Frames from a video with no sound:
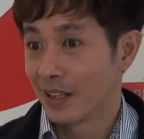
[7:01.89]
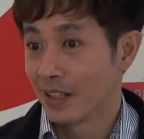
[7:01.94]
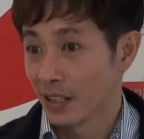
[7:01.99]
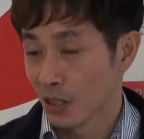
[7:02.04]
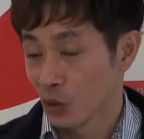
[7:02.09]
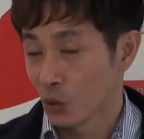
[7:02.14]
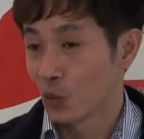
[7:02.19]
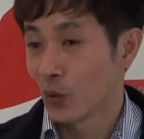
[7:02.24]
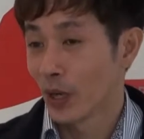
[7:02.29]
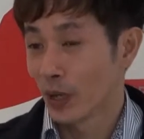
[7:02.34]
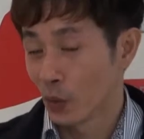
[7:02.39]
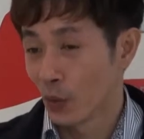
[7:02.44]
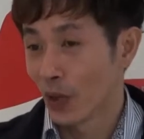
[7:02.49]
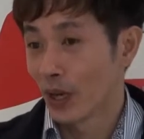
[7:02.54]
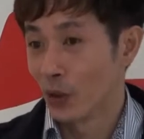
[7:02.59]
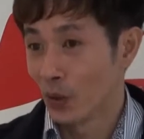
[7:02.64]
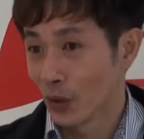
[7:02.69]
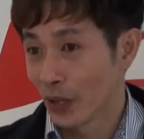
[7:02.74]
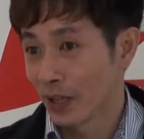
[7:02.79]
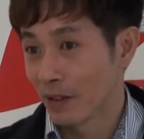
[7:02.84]
this is what we
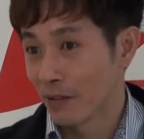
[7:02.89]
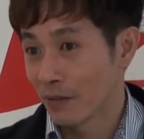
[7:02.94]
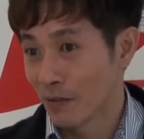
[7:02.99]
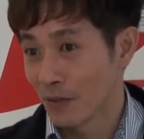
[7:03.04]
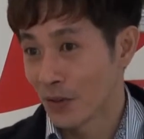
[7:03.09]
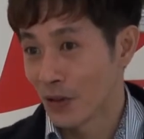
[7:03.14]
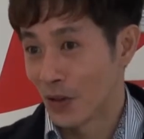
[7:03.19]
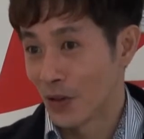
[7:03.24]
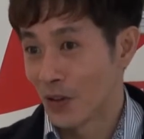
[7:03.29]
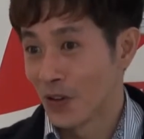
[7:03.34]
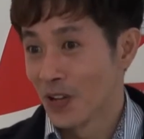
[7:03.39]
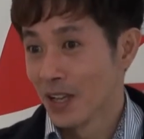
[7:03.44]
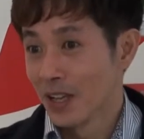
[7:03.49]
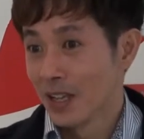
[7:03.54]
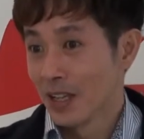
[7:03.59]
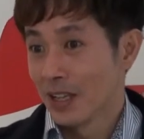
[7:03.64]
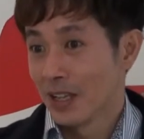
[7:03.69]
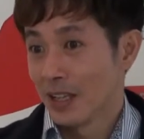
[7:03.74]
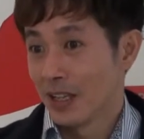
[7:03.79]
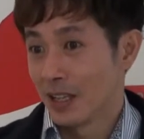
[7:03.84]
are looking for,
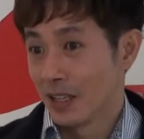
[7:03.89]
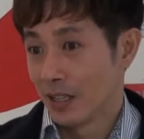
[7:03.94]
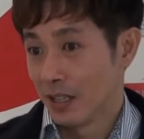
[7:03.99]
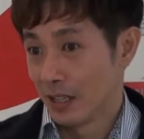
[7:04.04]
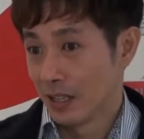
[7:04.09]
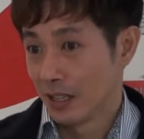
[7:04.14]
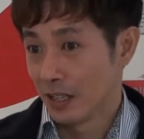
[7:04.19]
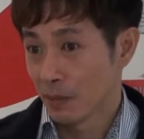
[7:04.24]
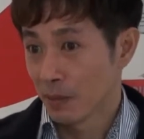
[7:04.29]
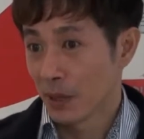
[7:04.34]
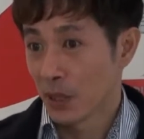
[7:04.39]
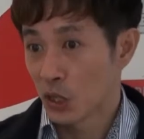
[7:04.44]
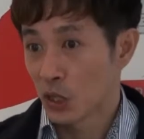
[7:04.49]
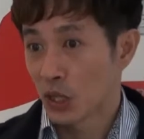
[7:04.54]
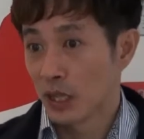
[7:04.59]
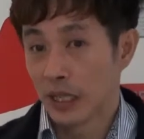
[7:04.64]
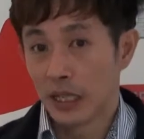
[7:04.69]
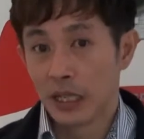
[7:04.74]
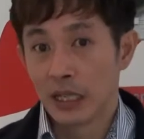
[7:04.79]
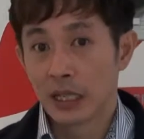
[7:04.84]

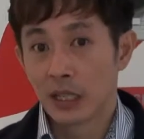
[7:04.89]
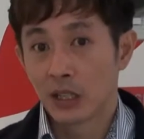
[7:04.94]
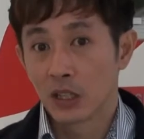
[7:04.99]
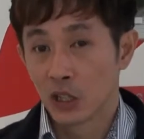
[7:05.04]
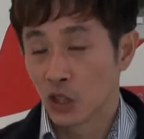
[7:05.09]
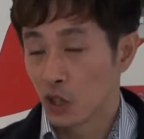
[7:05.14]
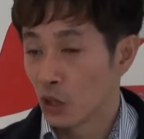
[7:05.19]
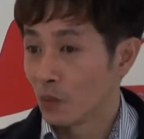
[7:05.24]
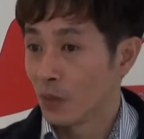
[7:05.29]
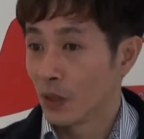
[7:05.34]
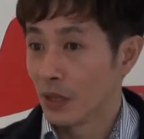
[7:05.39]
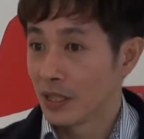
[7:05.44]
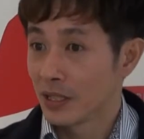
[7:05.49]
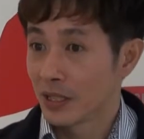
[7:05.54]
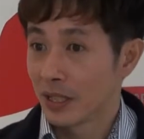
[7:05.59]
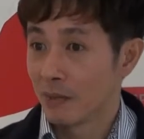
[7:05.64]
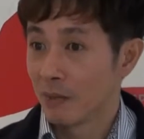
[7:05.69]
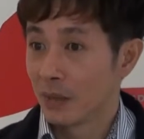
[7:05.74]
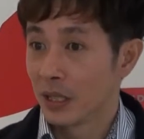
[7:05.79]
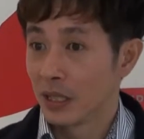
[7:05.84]
especially in consumer
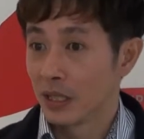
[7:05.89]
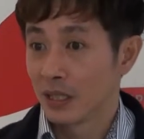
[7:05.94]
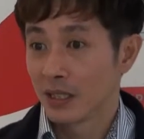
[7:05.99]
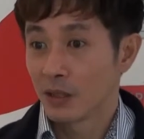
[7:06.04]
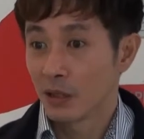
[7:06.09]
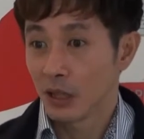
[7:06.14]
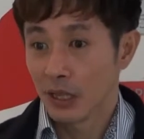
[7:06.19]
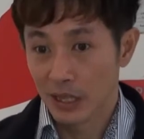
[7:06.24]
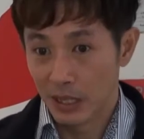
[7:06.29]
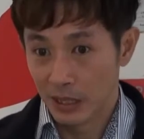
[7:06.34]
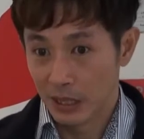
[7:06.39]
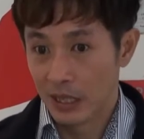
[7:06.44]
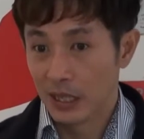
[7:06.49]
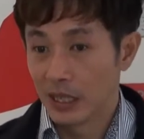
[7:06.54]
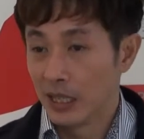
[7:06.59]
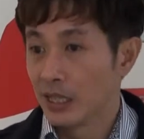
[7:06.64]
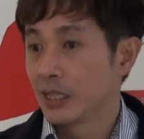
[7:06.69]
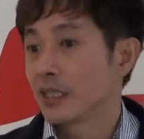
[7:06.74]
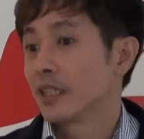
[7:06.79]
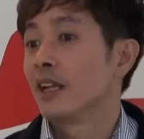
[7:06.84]
insight, because
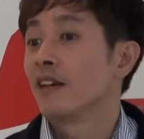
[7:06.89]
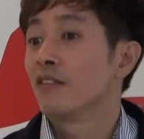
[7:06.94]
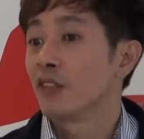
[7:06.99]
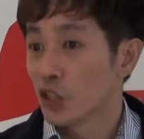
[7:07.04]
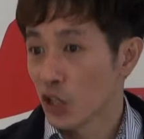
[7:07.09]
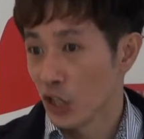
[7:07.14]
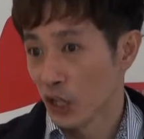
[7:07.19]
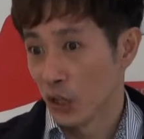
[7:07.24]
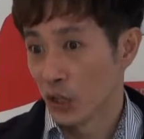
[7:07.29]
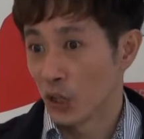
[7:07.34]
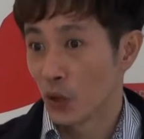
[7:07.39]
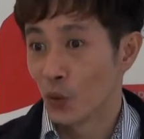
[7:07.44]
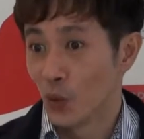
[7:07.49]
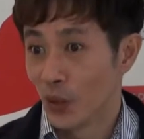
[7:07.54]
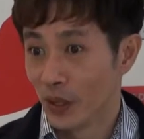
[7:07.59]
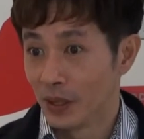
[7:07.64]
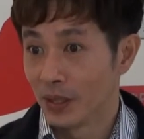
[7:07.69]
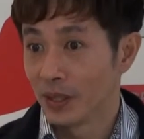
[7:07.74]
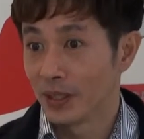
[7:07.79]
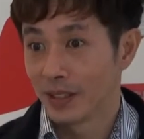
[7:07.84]
it's an ever-changing
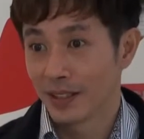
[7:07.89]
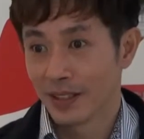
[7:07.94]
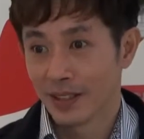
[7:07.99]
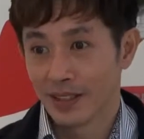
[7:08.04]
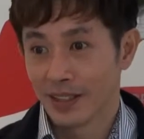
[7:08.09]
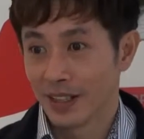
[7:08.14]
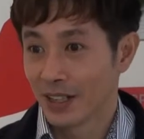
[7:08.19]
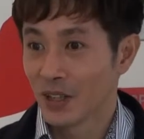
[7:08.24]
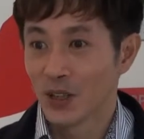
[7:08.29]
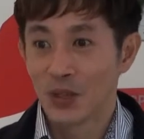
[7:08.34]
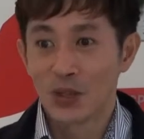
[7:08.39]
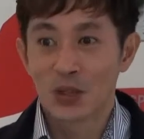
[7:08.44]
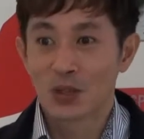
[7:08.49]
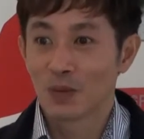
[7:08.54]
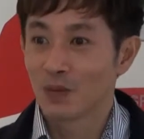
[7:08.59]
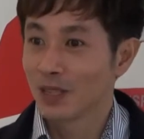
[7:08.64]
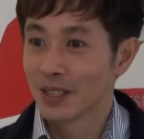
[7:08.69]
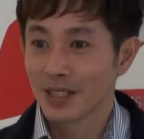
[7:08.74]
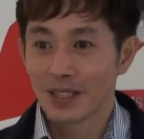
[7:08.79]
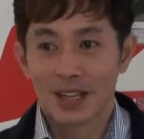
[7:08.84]
world. The
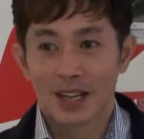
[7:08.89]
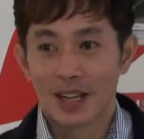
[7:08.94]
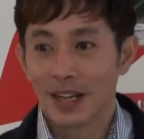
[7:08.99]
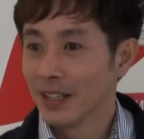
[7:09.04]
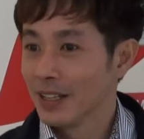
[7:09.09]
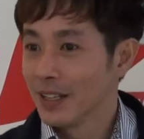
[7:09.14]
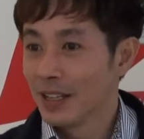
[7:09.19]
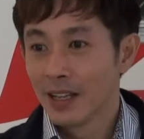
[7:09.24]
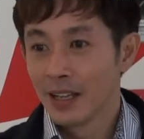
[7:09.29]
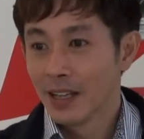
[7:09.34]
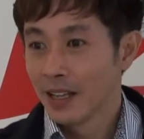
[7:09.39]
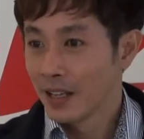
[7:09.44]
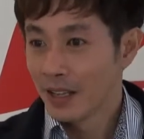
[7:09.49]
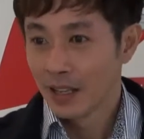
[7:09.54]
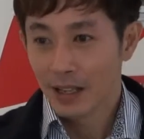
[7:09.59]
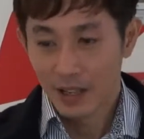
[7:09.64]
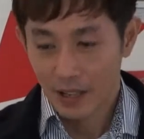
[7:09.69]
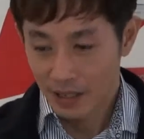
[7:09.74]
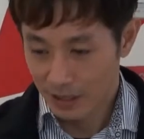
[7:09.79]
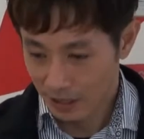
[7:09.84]
consumers are
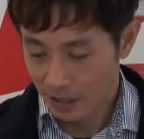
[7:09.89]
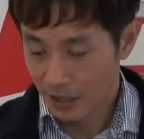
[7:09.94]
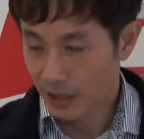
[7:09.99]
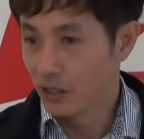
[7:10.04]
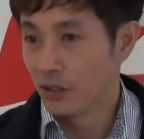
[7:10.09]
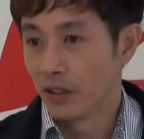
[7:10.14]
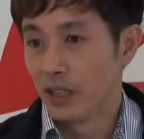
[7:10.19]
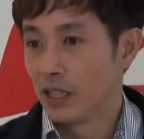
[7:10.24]
in